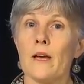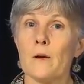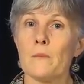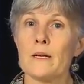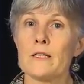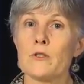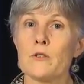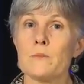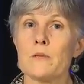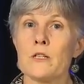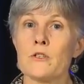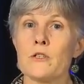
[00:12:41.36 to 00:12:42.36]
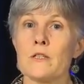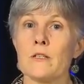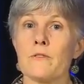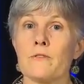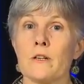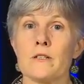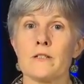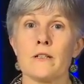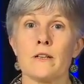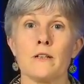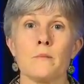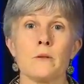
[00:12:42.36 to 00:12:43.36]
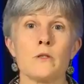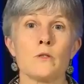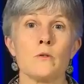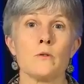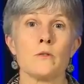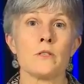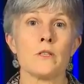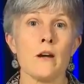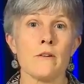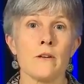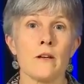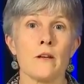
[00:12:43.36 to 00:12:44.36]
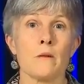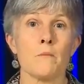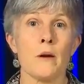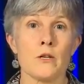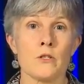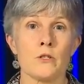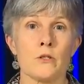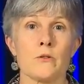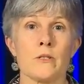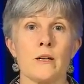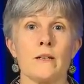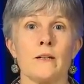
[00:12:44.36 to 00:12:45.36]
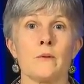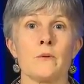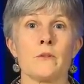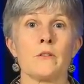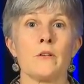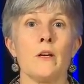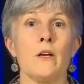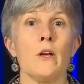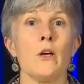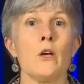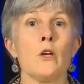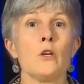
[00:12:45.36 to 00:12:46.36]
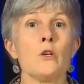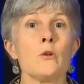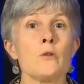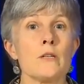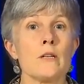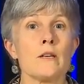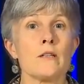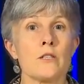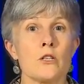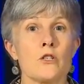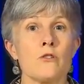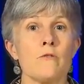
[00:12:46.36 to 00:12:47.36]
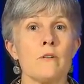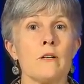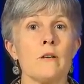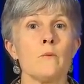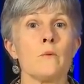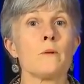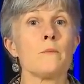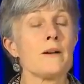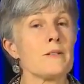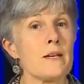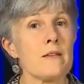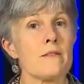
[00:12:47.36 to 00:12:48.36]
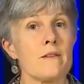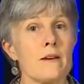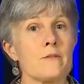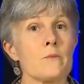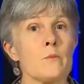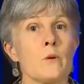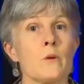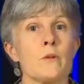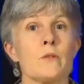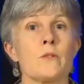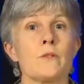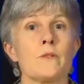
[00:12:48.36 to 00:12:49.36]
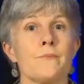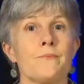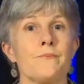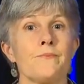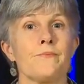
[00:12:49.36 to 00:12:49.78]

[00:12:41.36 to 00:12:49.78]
Now mainstream teachers in Afghanistan have been taught Dari and Pashto sign language, using a dictionary with about 8,000 words.